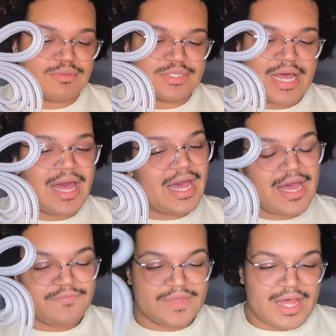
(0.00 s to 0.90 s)
interrupted, I
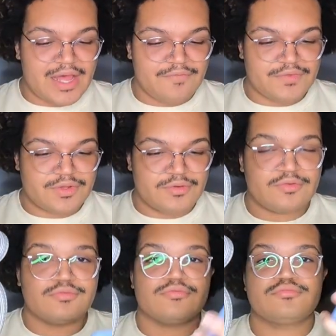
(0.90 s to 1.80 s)
have the
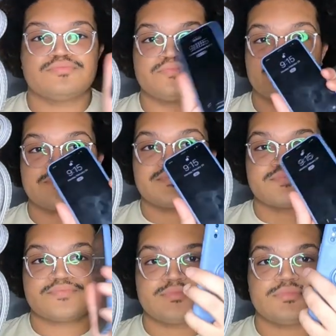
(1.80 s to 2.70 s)
iPhone
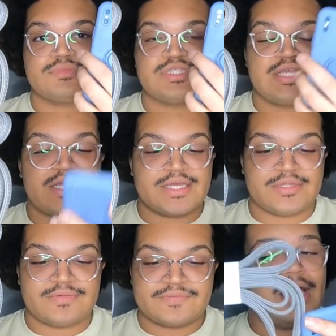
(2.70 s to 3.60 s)

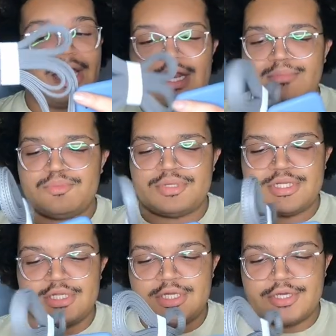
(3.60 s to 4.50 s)
10 and I'm gonna
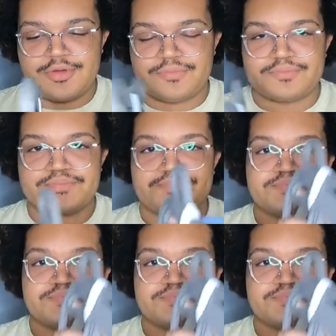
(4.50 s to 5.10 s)
put it in here.